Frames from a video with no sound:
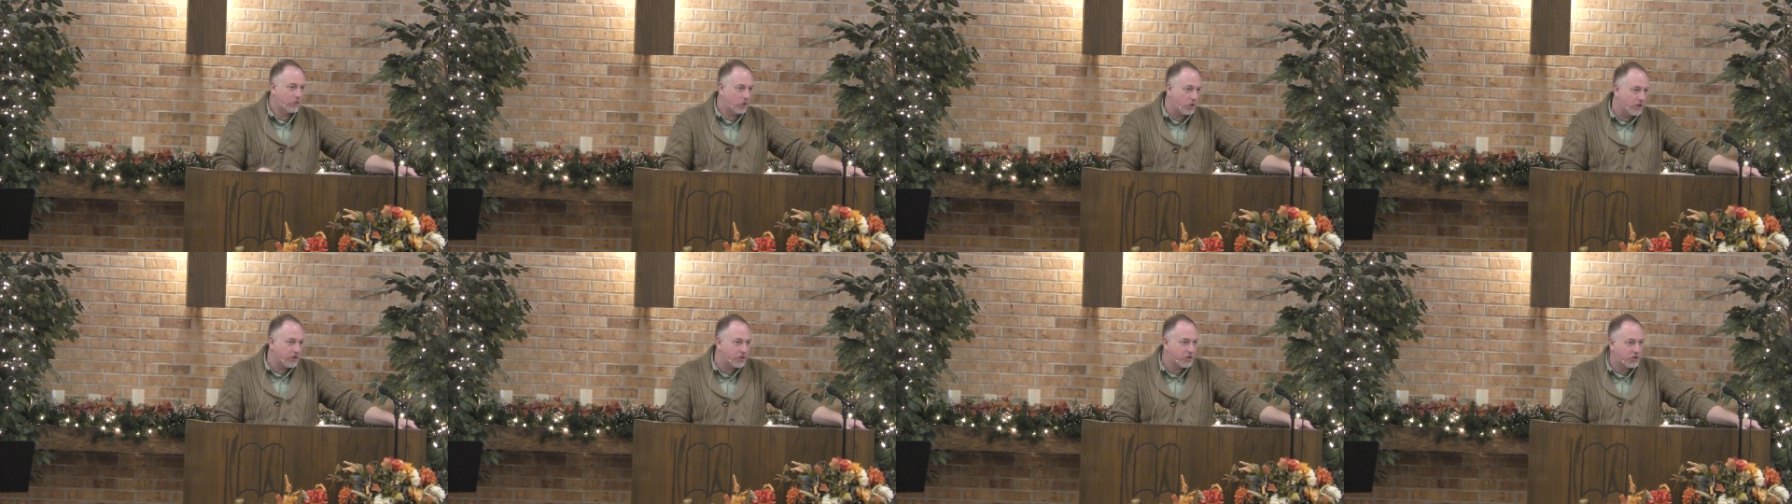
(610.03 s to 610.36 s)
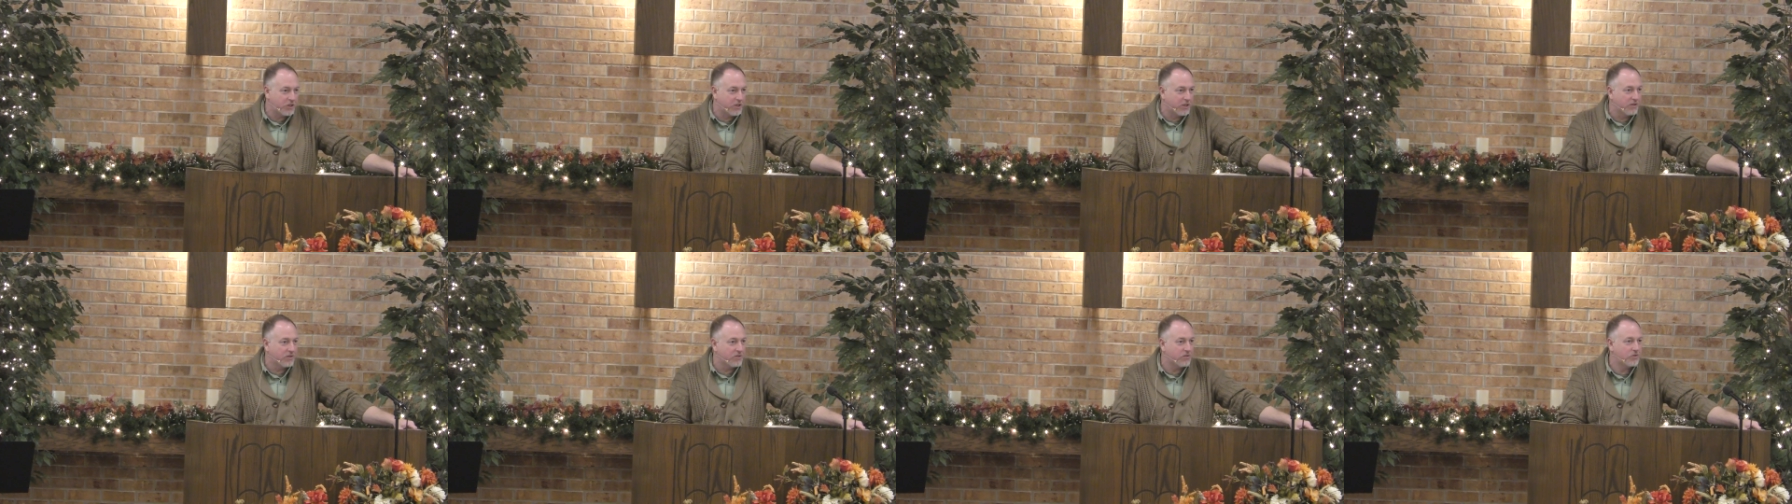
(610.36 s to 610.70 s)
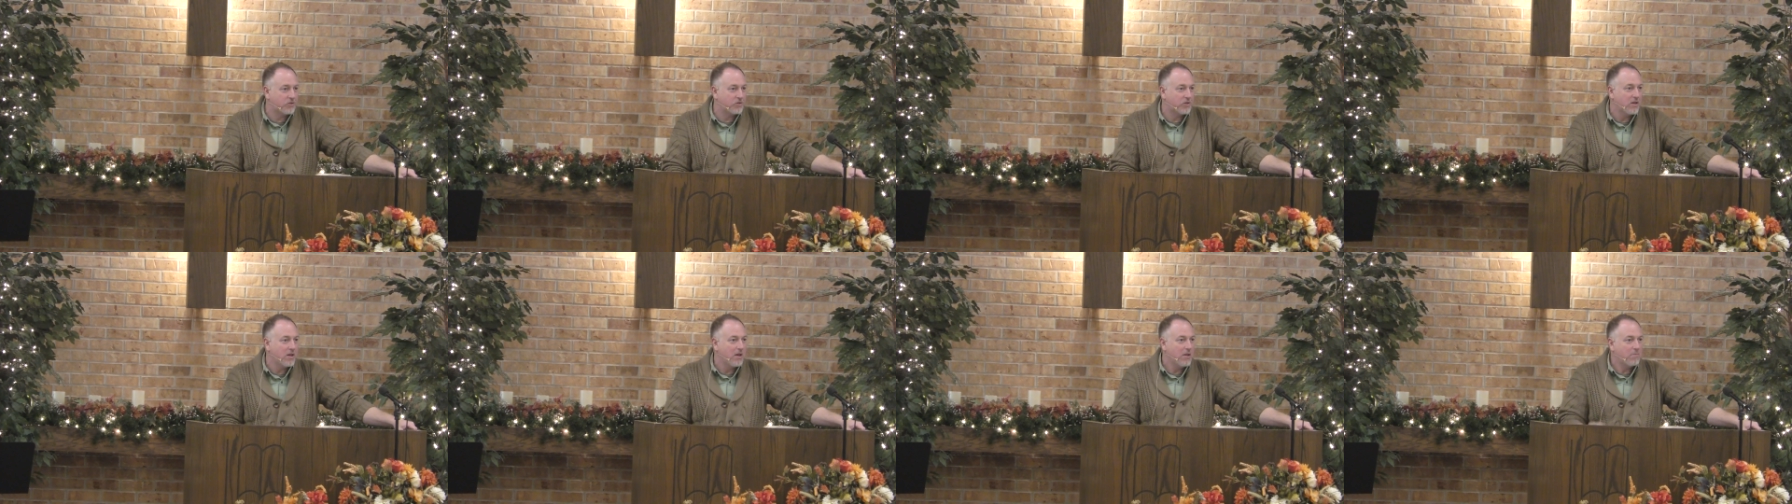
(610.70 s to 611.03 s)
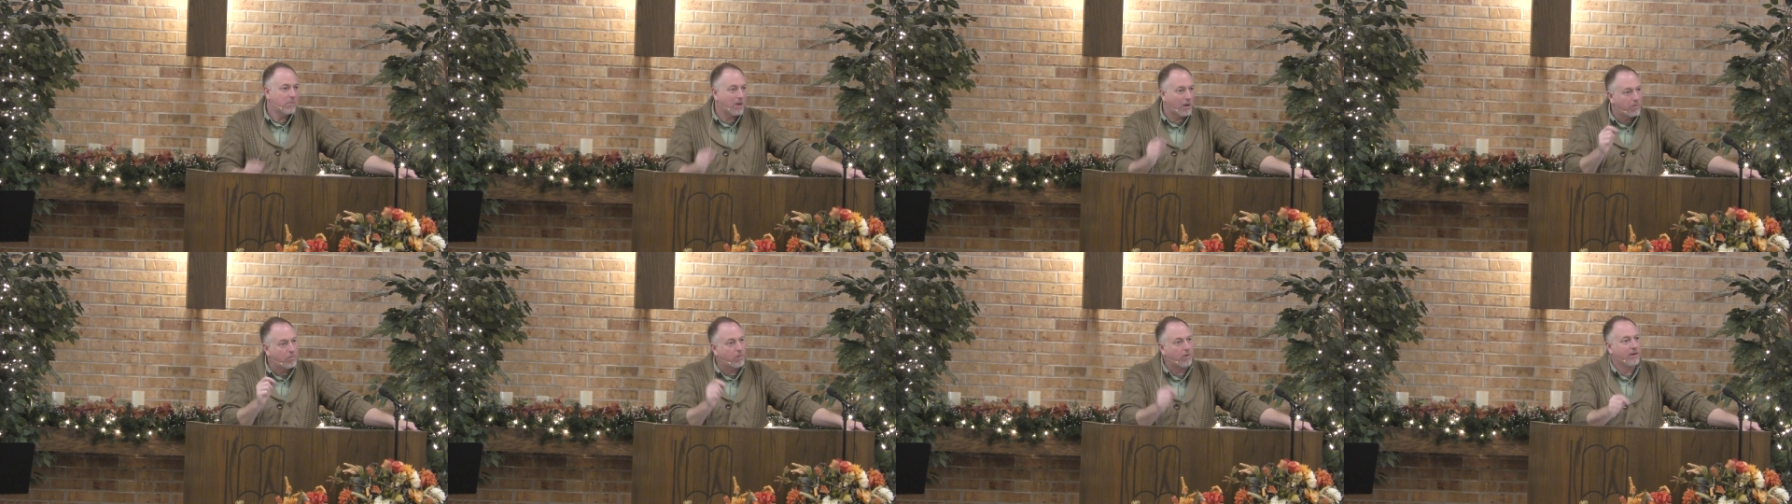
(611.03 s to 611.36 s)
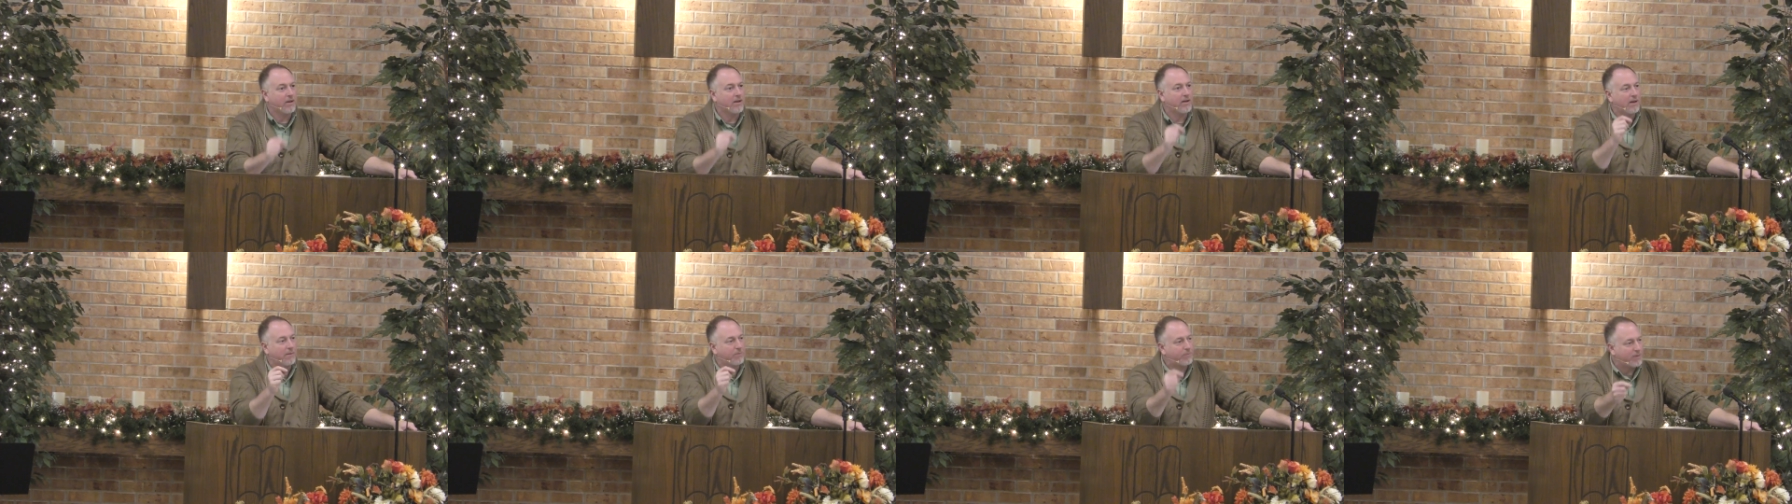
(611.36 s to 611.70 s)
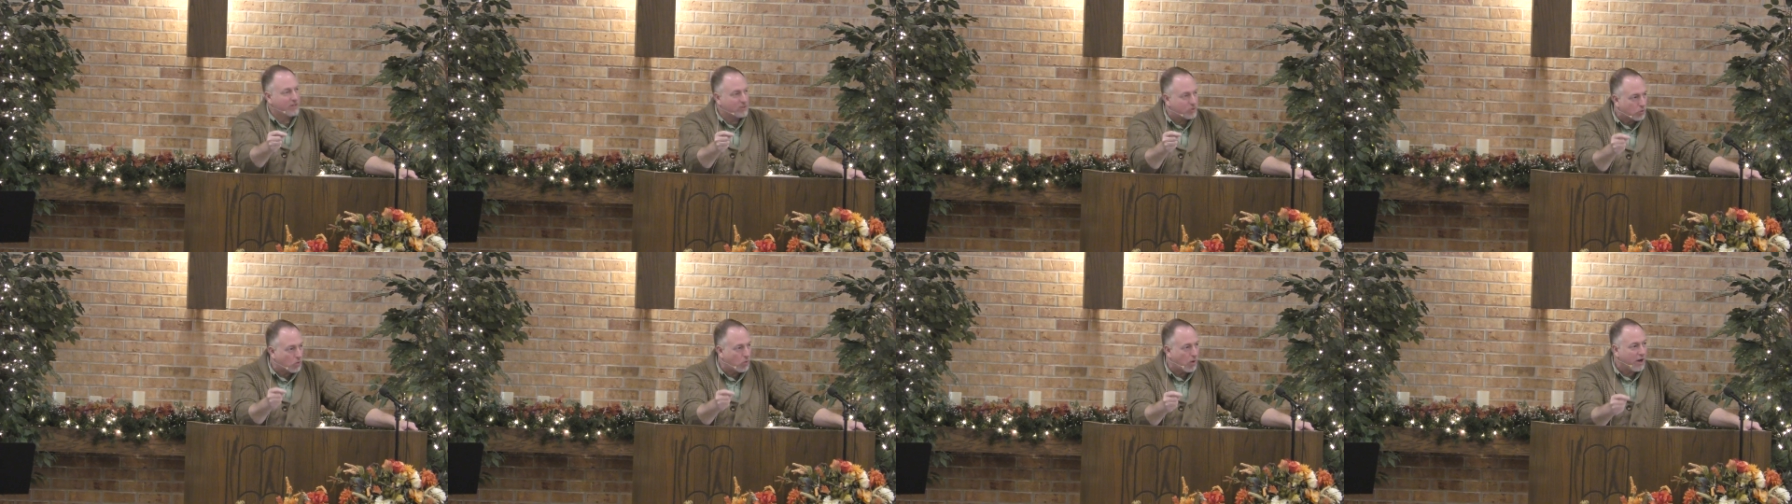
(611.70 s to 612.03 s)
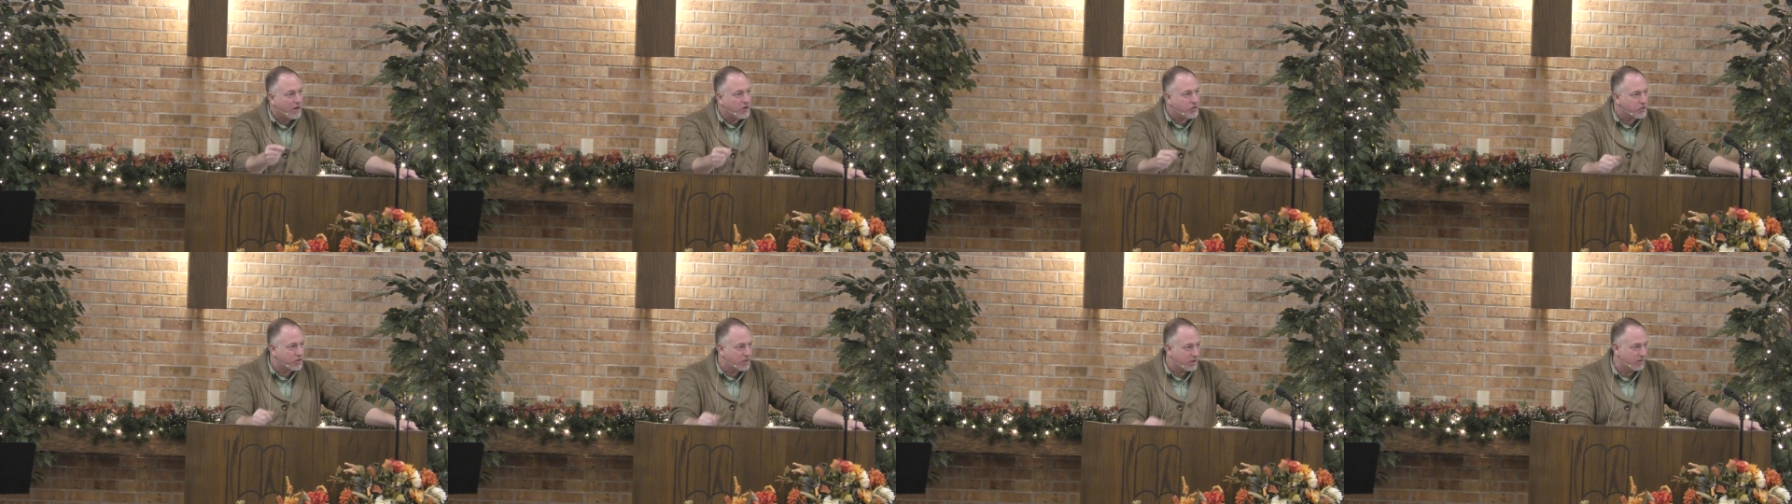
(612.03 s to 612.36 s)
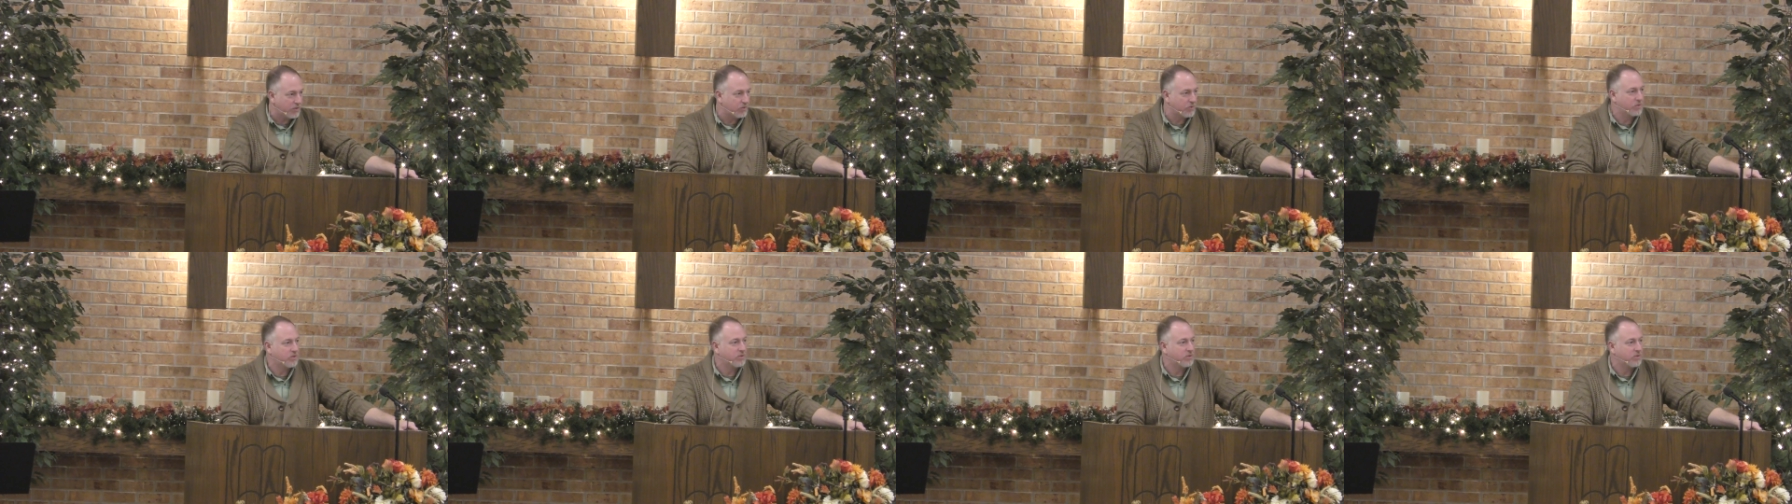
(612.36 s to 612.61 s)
Christians by bringing up these questions.